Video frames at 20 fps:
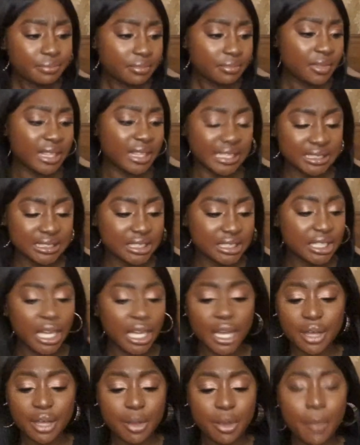there's
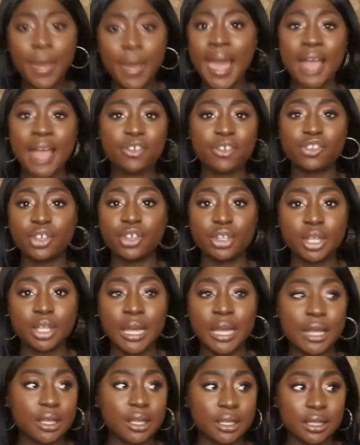no passion,
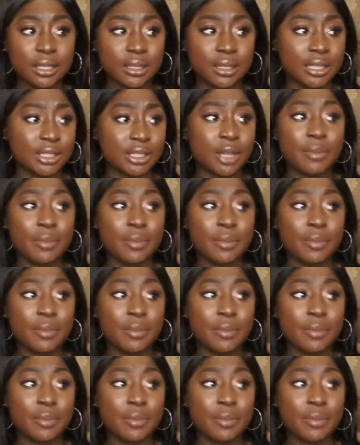like there's no